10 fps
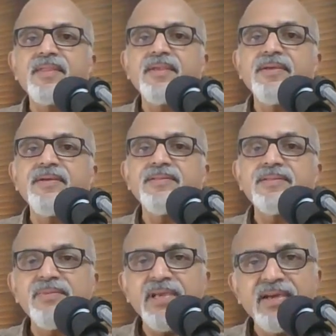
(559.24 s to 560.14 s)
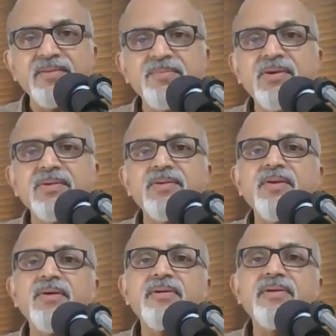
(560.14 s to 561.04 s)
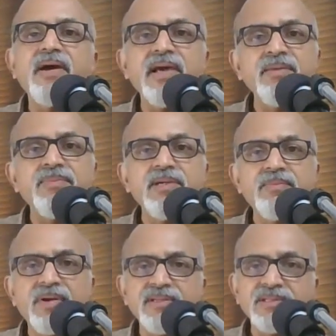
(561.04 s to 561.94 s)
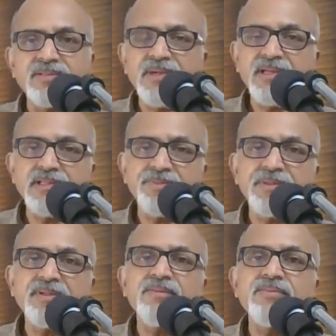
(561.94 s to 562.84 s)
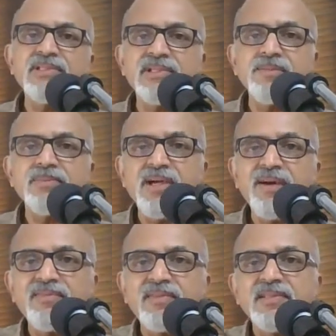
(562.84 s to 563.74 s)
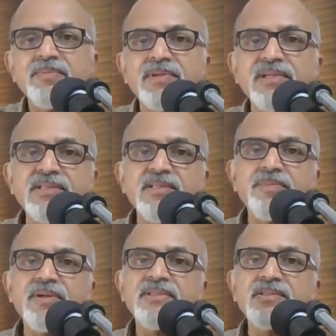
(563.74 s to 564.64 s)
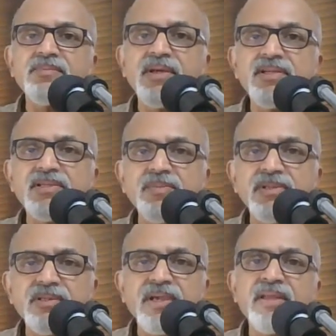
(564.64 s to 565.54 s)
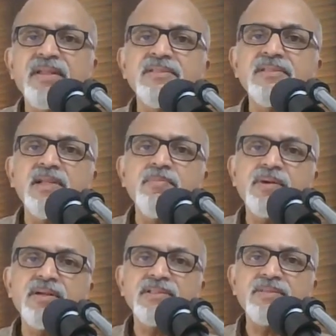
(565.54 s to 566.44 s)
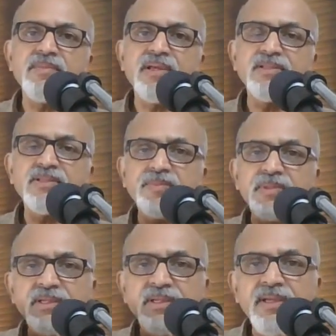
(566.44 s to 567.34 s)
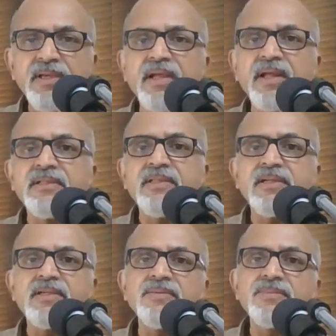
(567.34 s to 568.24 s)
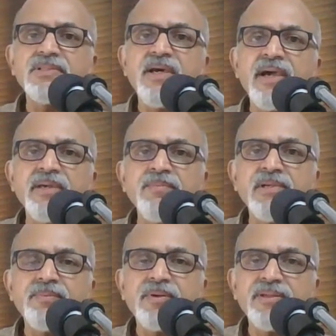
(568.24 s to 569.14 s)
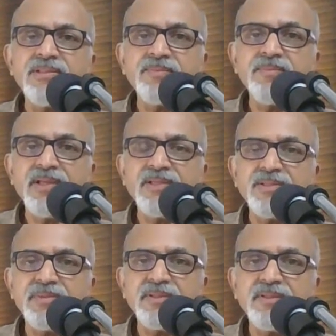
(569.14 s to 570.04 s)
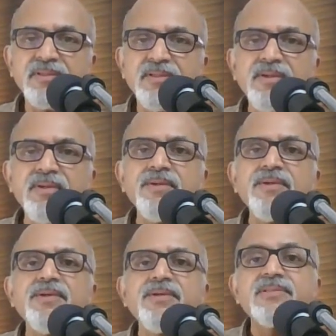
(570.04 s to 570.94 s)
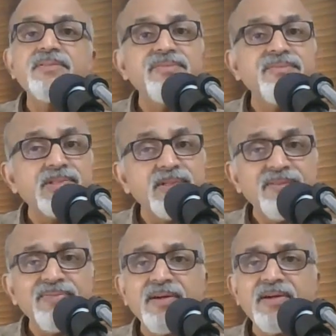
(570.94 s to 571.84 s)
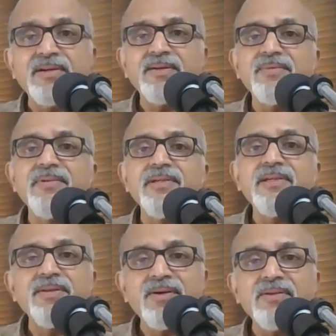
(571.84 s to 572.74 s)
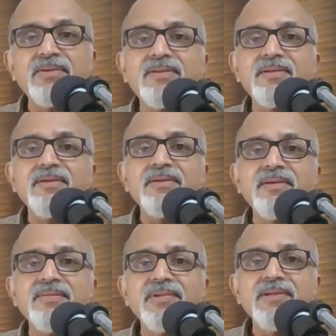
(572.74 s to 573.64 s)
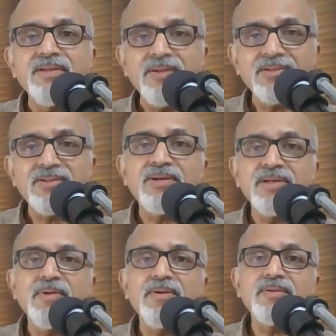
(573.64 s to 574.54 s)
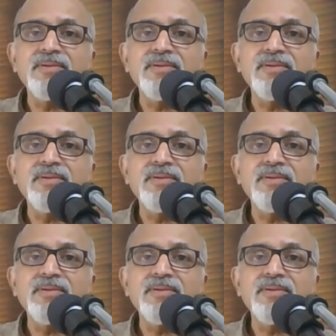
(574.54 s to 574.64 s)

So we have a module on hybrid project management, which comes after the predictive project management and agile project management, and then comes hybrid project management. So far we did not talk about